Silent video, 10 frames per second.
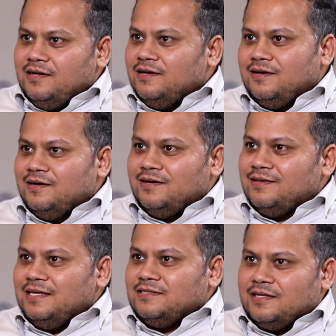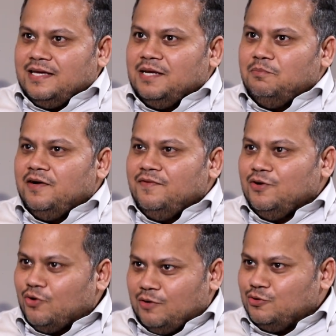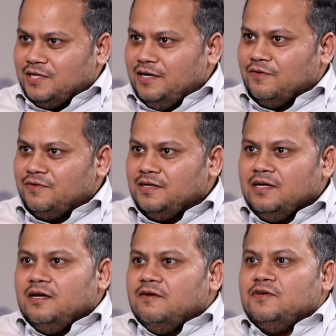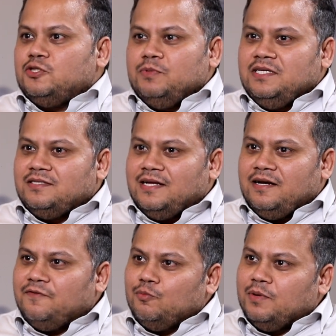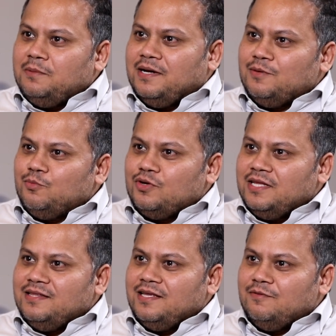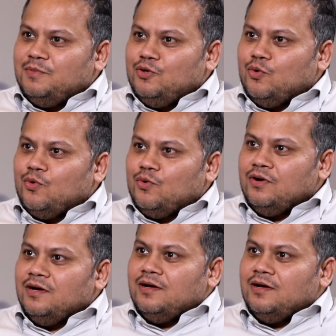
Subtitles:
There's nothing in between or outside of it. Which means that if you play by the book, then there will be no